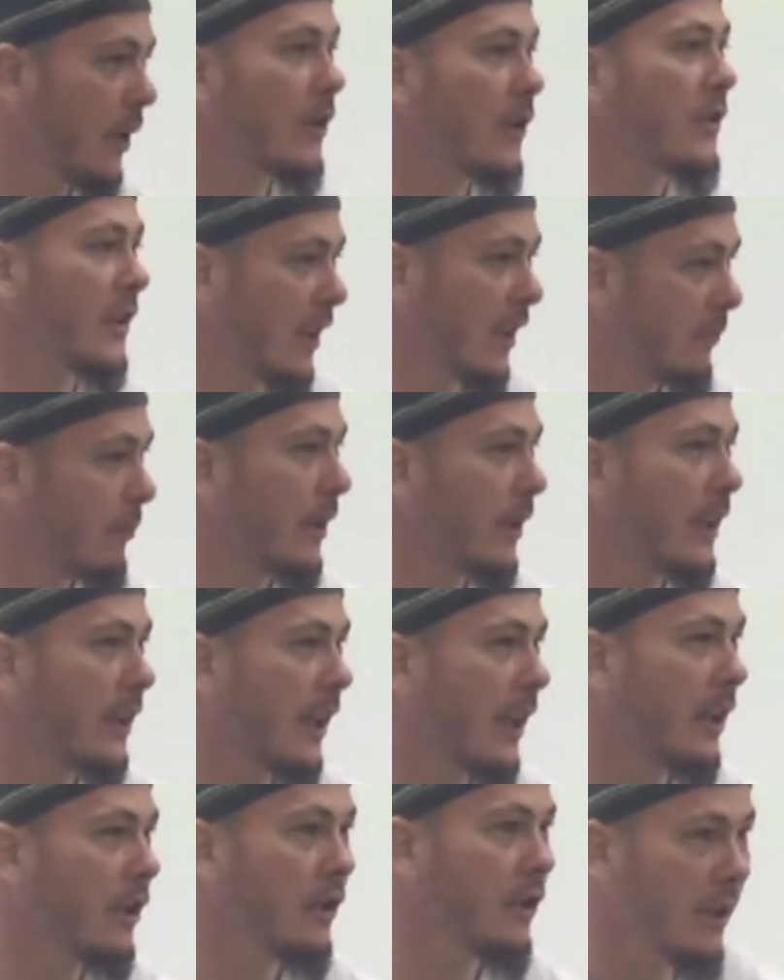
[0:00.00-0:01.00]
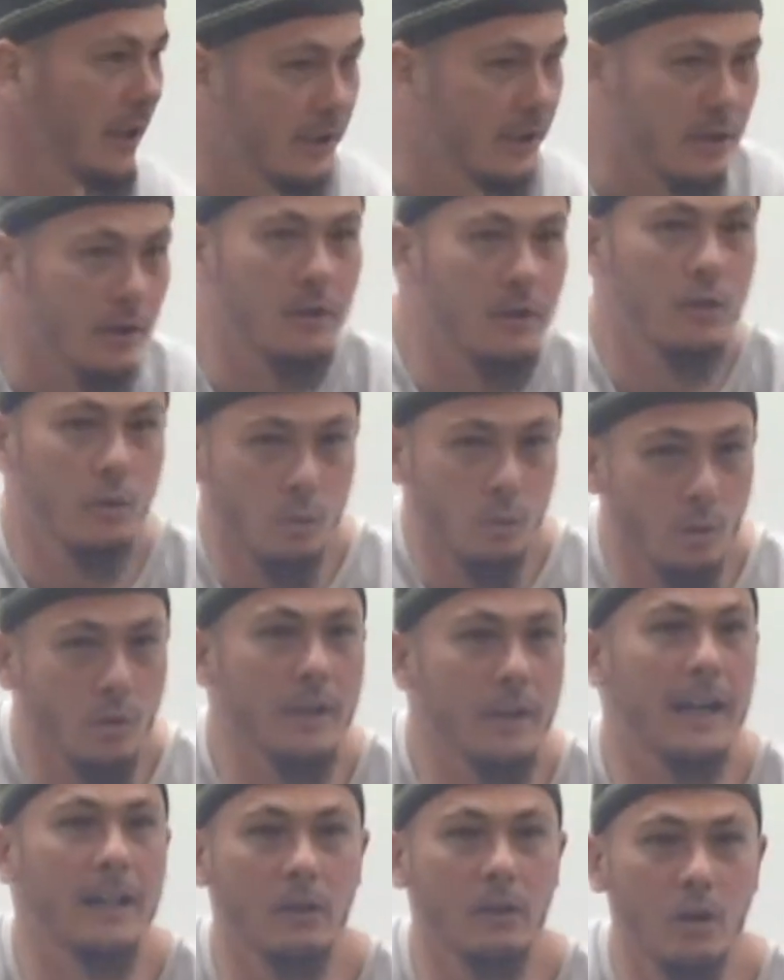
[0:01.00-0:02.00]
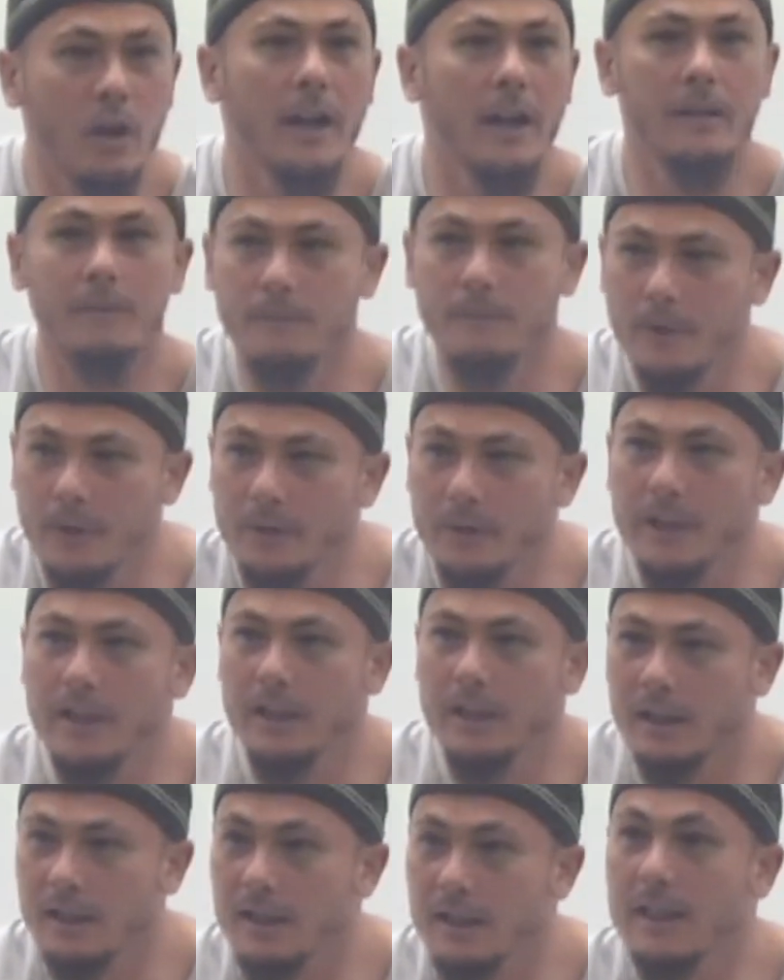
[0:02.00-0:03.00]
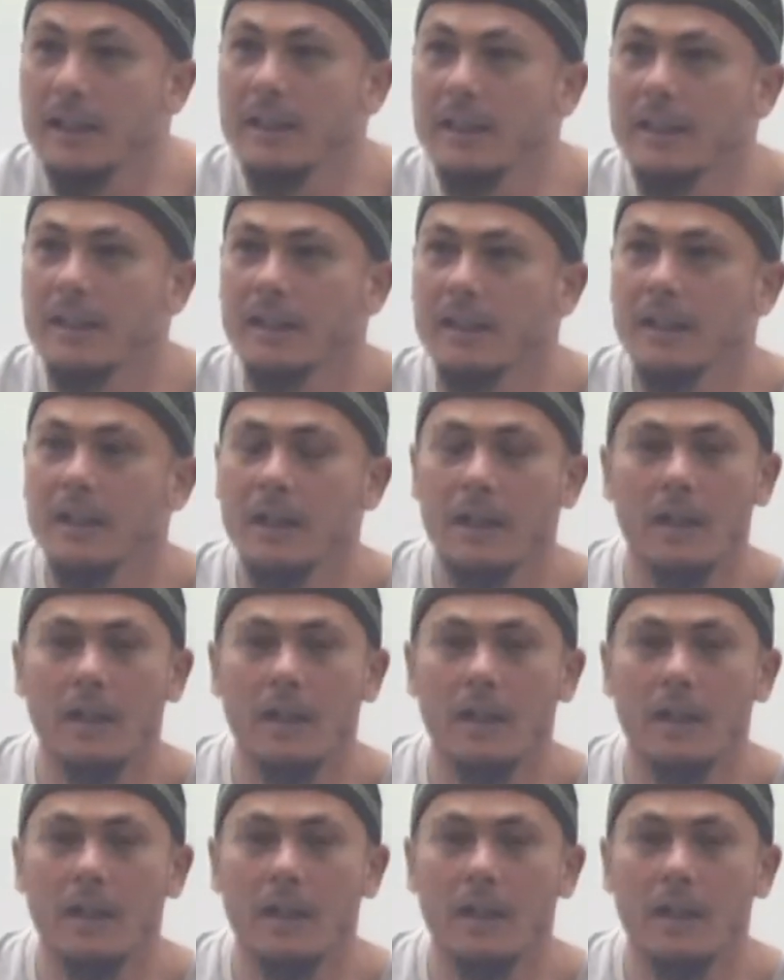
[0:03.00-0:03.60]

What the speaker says: We don't celebrate that. You need to draw that line very clearly.